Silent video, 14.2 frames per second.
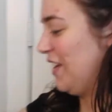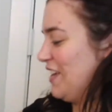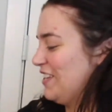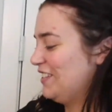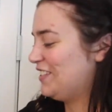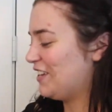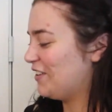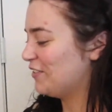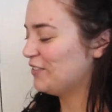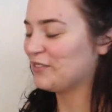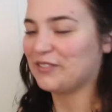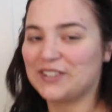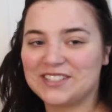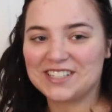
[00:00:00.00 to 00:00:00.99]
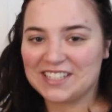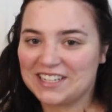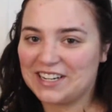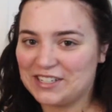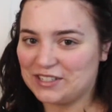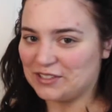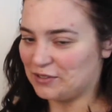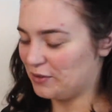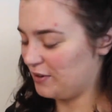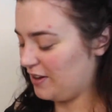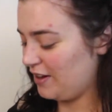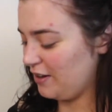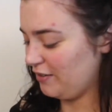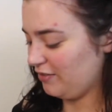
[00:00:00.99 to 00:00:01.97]
so the first thing I do
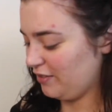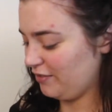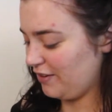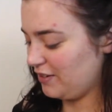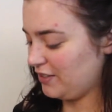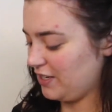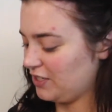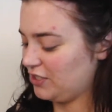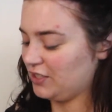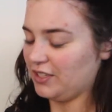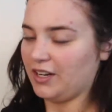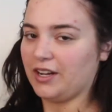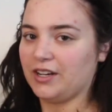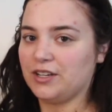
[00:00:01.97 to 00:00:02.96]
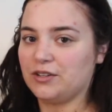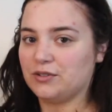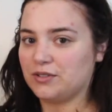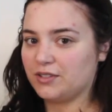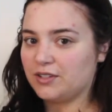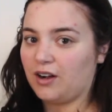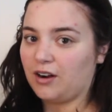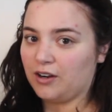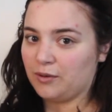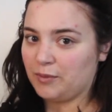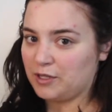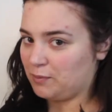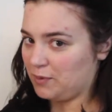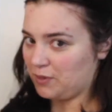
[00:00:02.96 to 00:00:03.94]
for foundation, I use
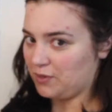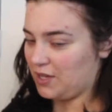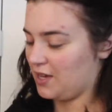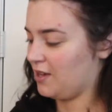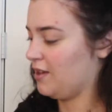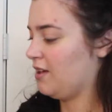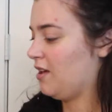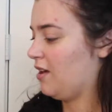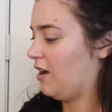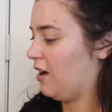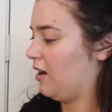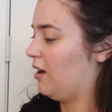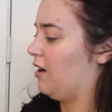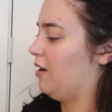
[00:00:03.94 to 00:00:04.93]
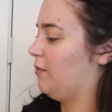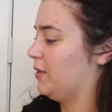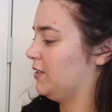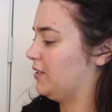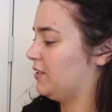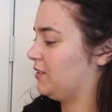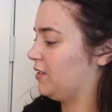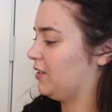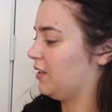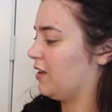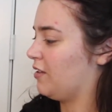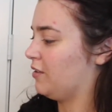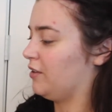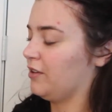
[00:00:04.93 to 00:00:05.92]
RMS Beauty, and this is in the
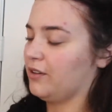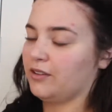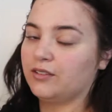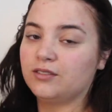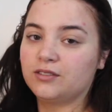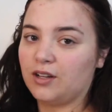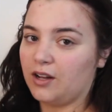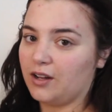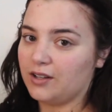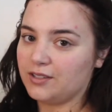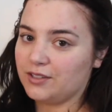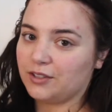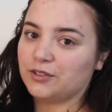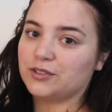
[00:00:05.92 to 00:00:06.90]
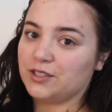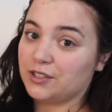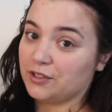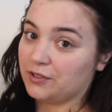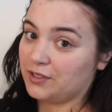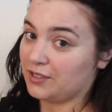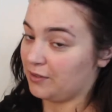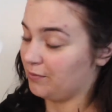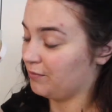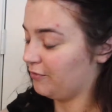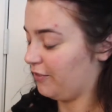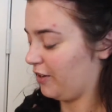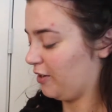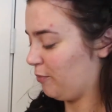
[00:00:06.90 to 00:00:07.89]
color 00 because I'm
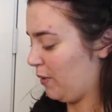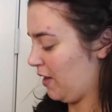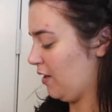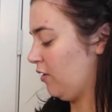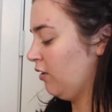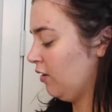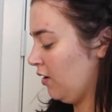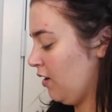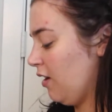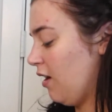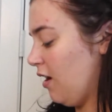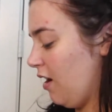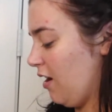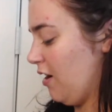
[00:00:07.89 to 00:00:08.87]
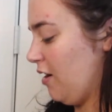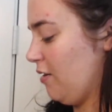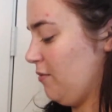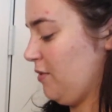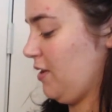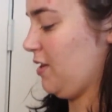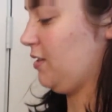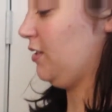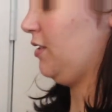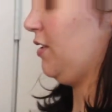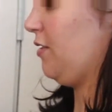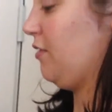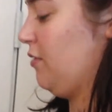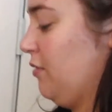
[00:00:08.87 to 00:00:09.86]
very pale. And
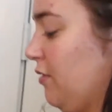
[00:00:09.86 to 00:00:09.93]
so